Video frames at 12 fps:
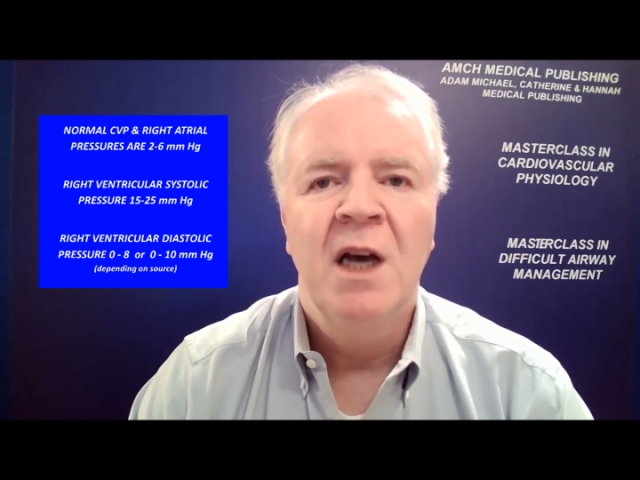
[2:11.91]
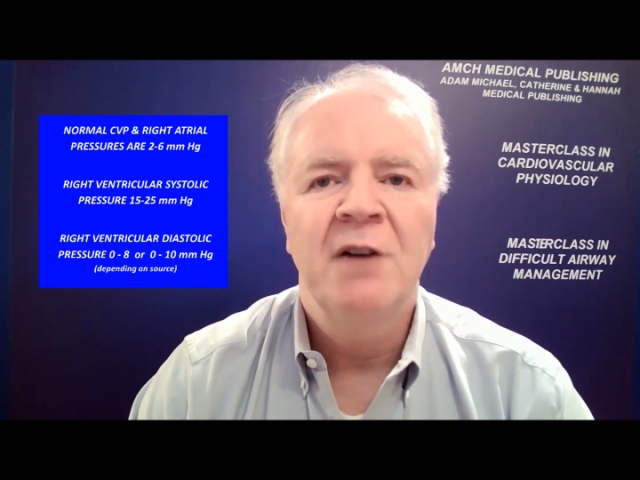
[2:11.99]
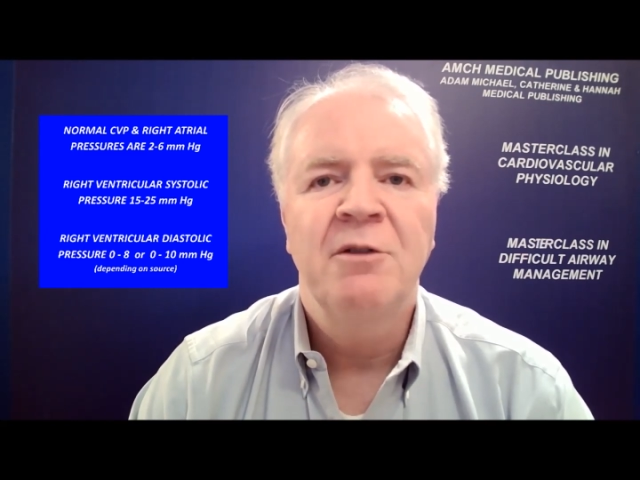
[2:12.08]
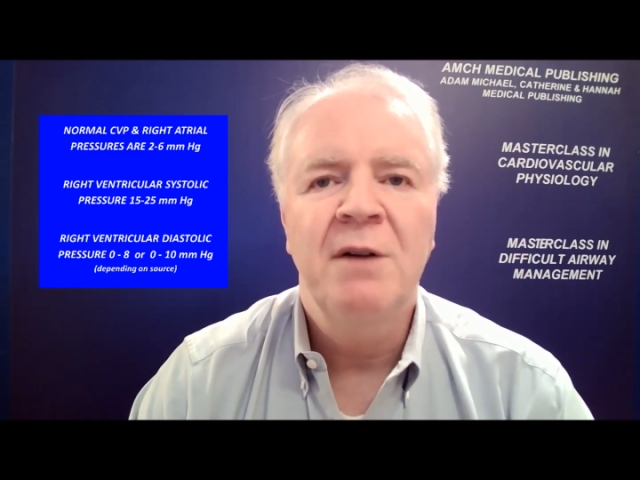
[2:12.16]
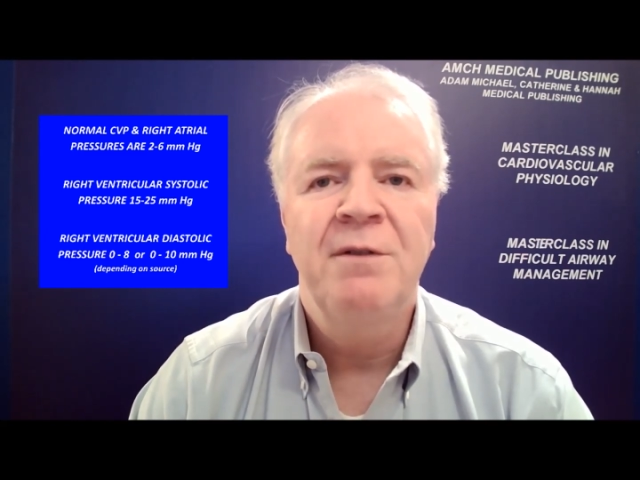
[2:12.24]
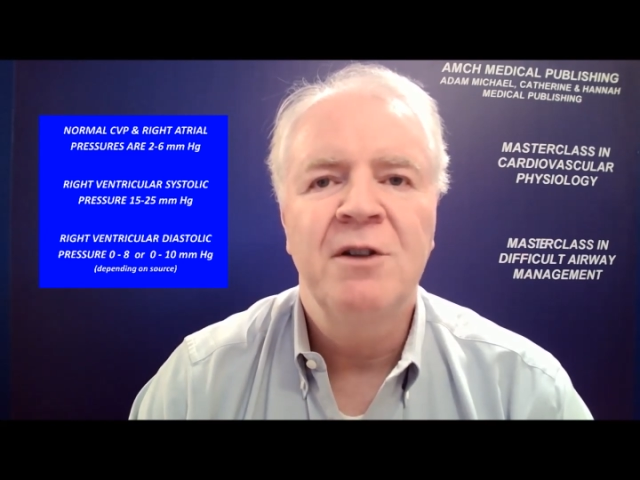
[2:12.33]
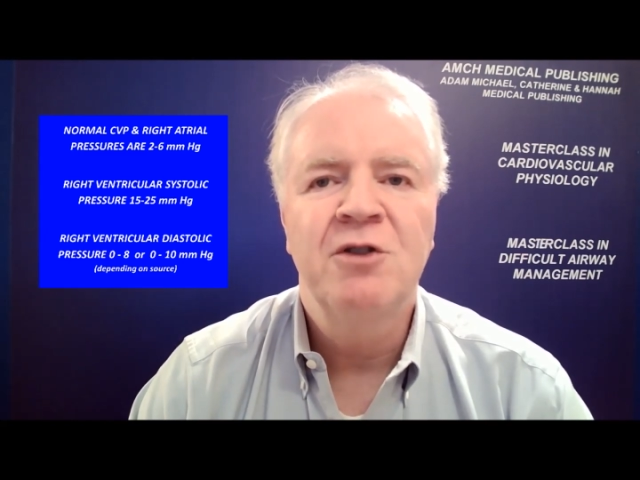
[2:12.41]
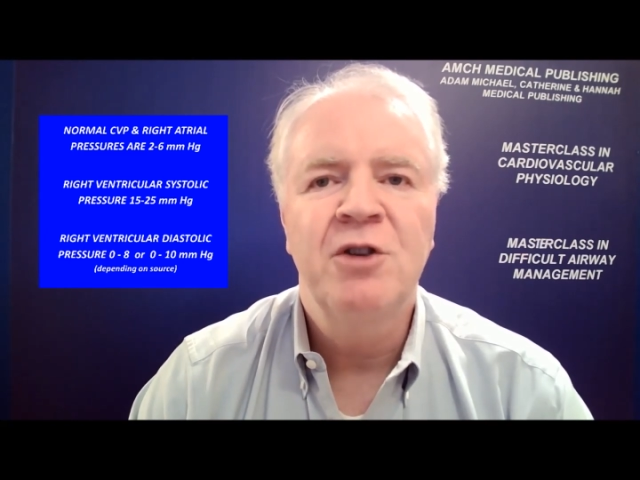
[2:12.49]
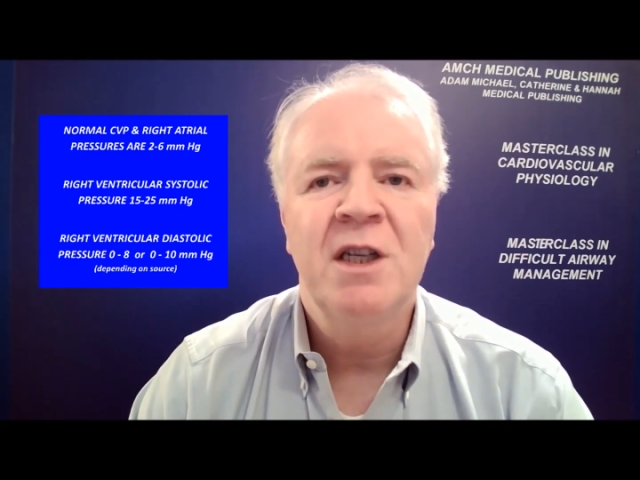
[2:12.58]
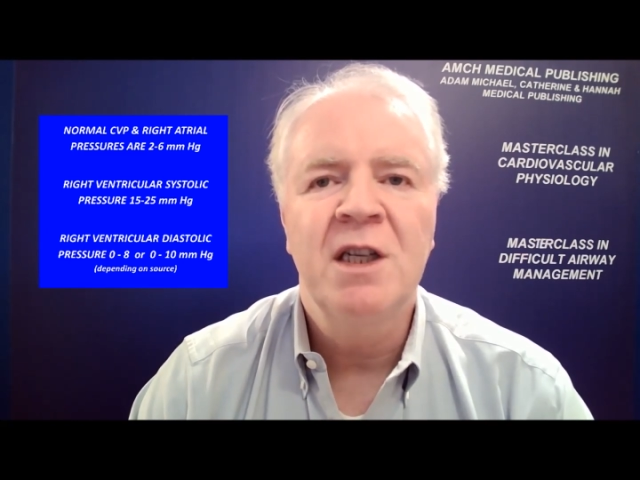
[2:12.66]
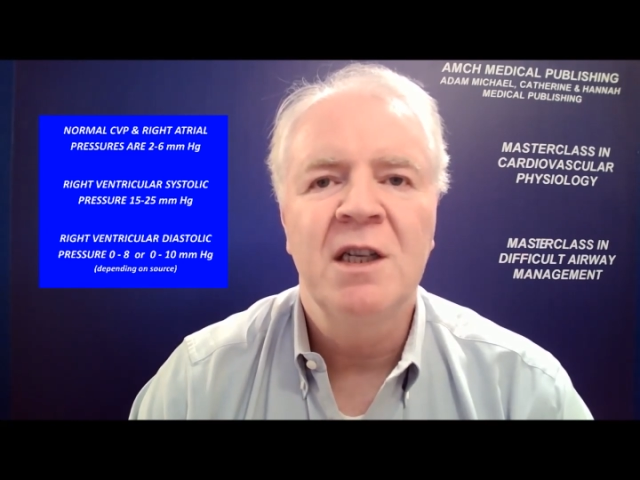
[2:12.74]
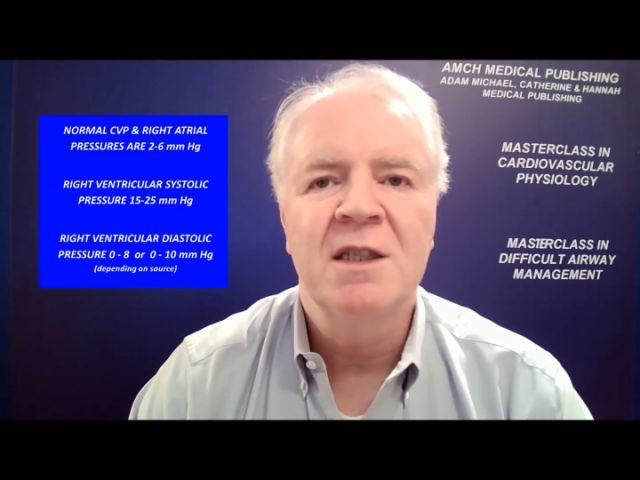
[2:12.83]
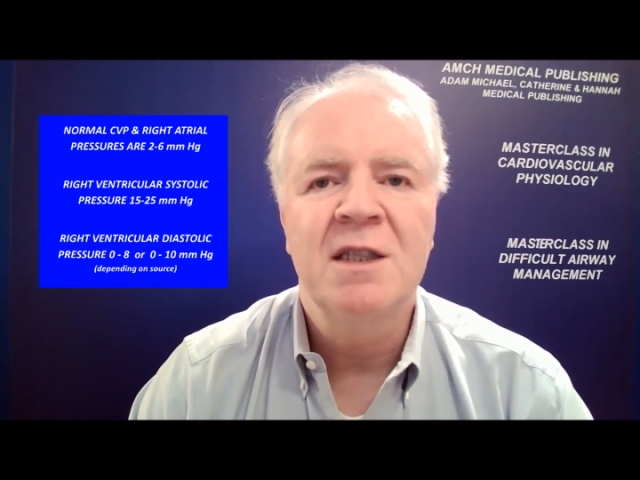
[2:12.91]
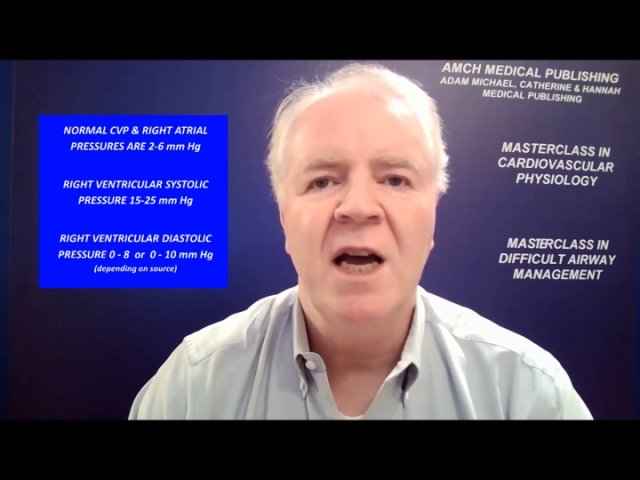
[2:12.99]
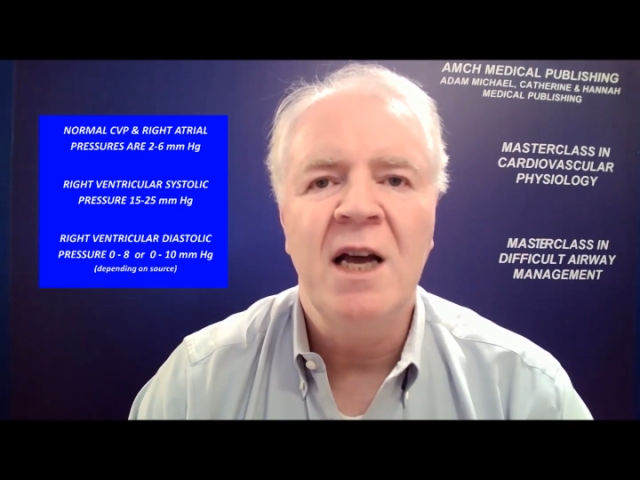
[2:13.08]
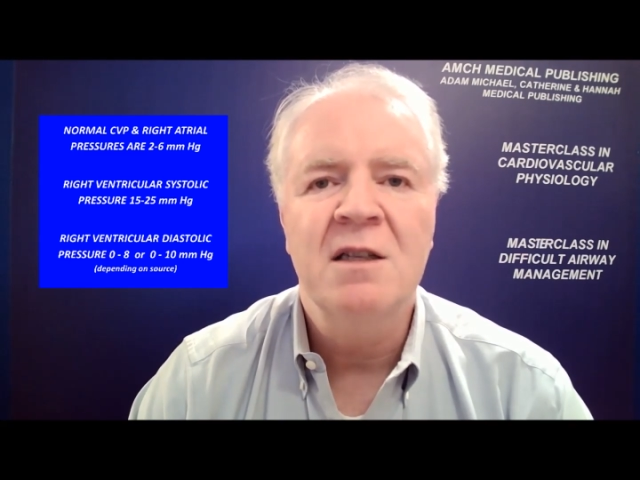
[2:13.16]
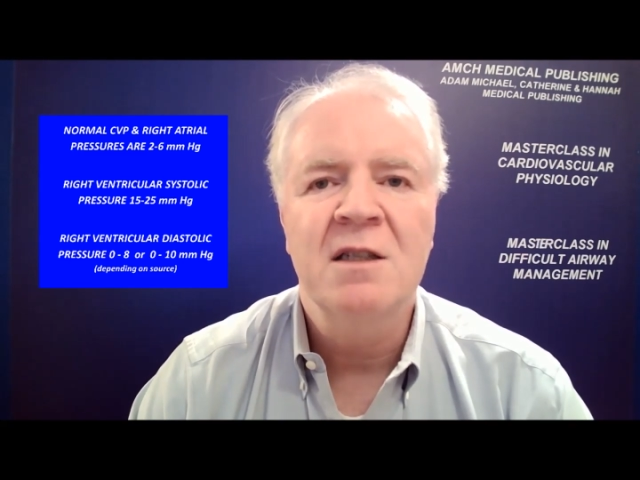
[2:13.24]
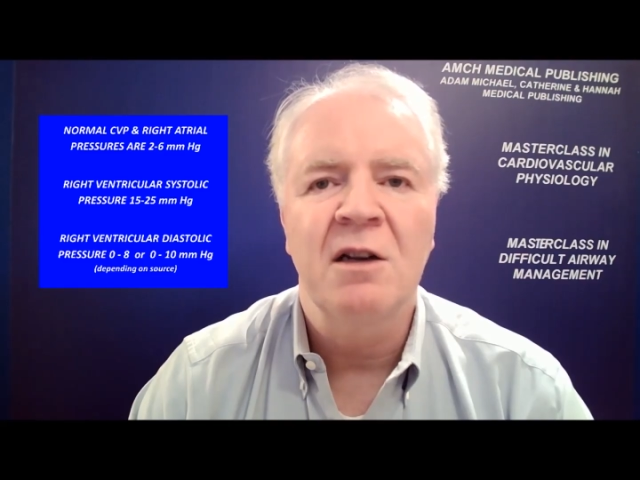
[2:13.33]
and right ventricular
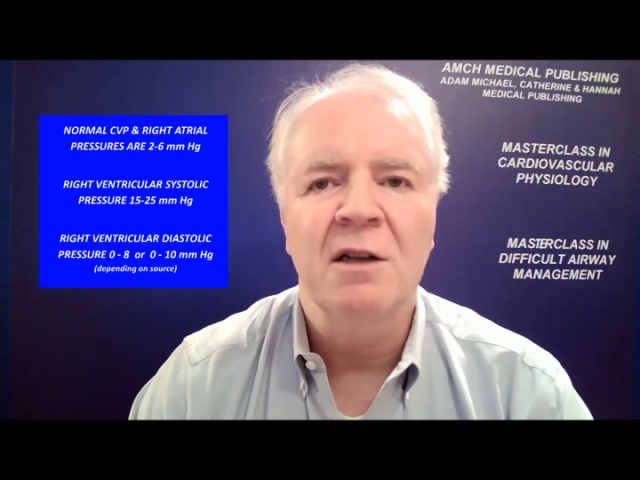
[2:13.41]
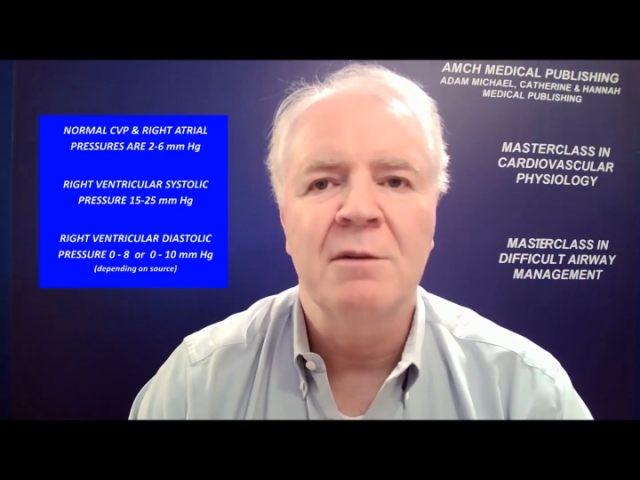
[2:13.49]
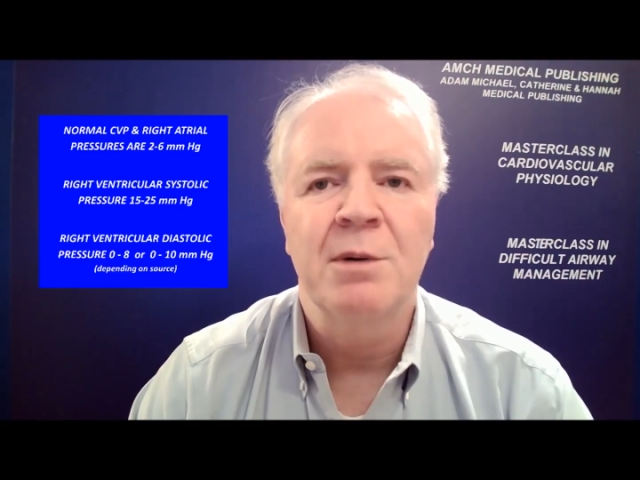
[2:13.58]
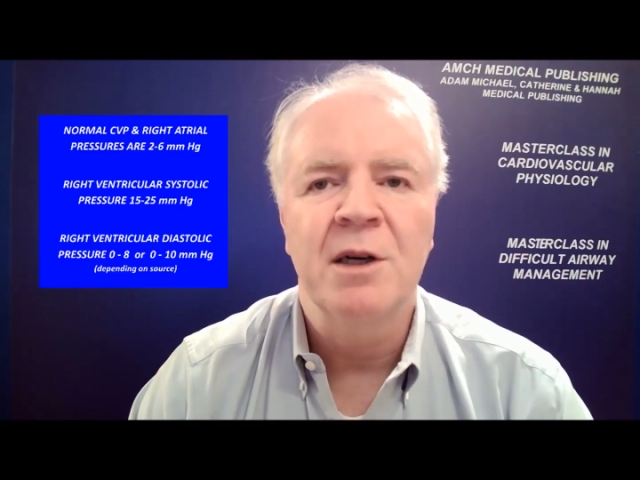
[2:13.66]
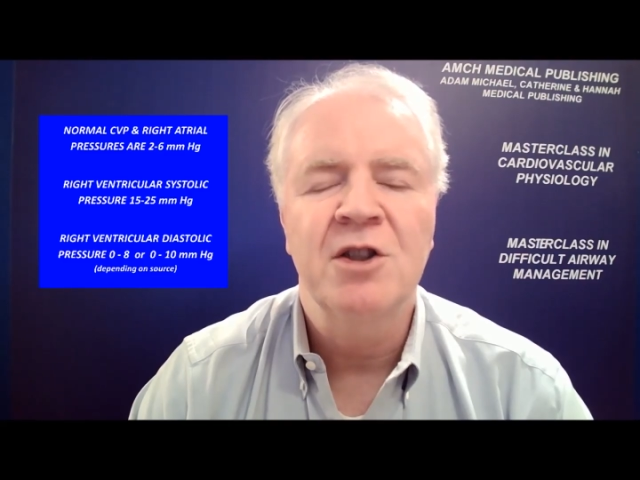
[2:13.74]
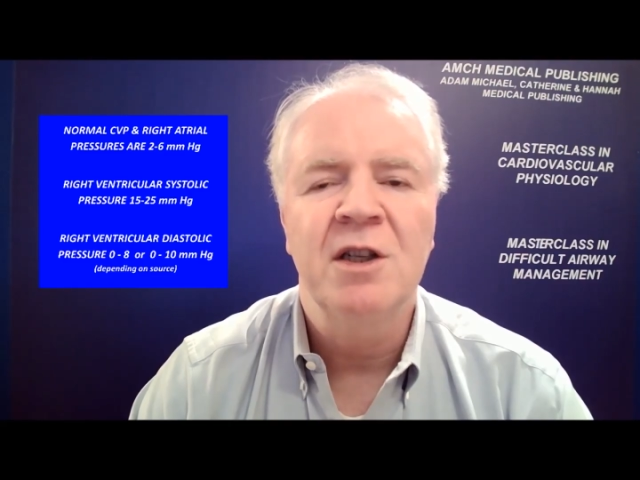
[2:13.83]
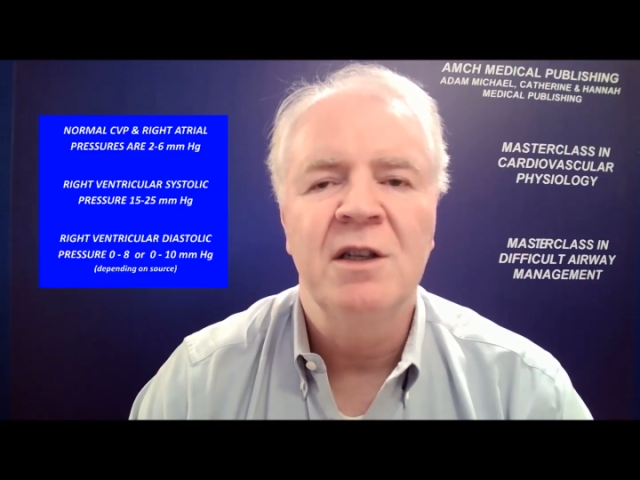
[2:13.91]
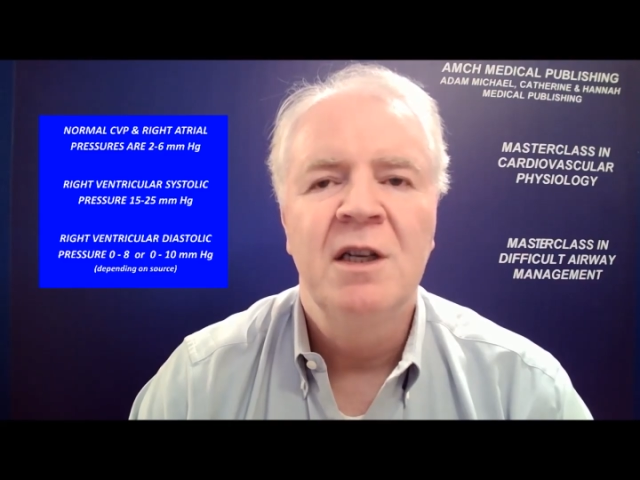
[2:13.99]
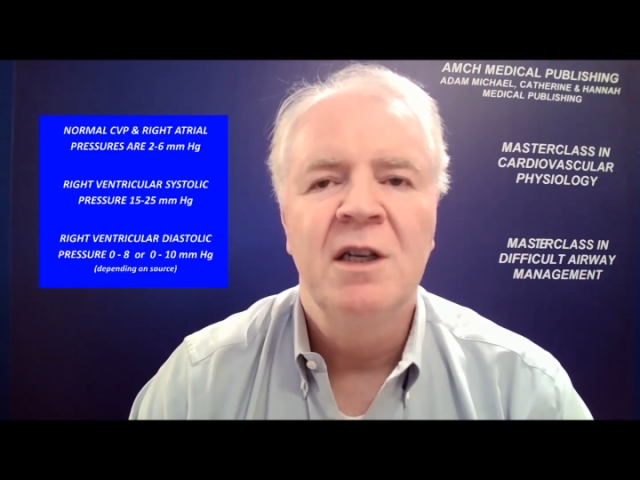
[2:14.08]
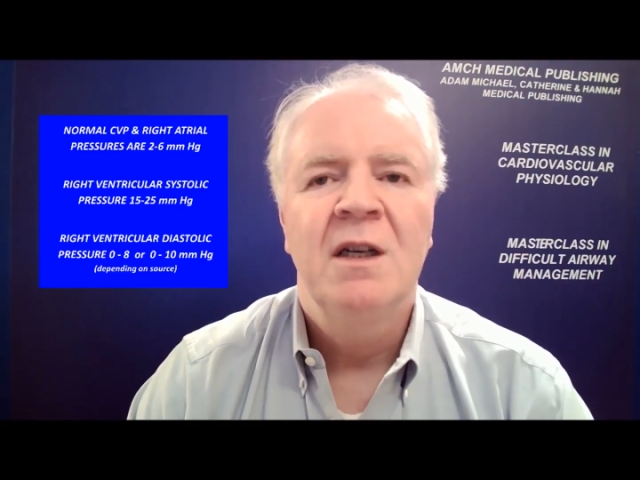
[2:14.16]
diastolic pressure